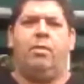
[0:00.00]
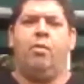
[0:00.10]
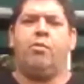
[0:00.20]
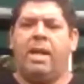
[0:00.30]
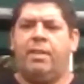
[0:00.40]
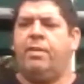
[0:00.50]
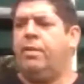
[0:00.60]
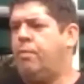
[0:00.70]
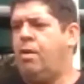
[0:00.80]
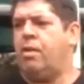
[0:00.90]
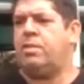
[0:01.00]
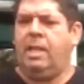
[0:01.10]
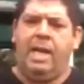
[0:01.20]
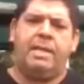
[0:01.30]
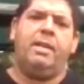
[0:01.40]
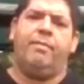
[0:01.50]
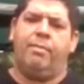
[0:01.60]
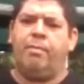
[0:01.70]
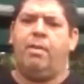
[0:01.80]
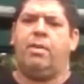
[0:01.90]
gathered on the rocks, collecting from
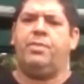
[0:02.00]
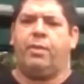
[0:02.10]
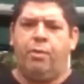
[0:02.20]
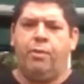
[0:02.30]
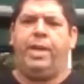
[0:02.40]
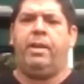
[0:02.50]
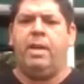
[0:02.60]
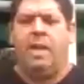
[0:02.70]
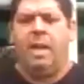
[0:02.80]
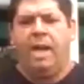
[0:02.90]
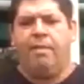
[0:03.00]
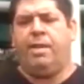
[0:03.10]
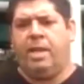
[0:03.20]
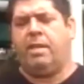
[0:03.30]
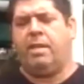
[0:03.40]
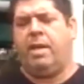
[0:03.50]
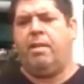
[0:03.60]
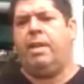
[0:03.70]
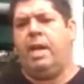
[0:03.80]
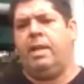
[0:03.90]
the rocks and cooking everything
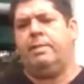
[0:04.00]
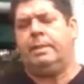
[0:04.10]
there and then.